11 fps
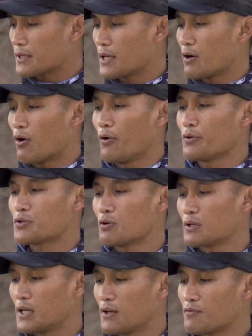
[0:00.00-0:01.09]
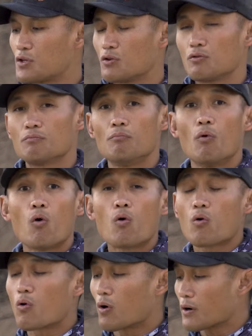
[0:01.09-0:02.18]
it also gives you
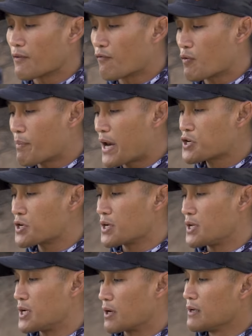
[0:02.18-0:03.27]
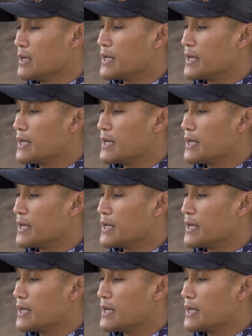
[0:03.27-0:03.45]
more information here.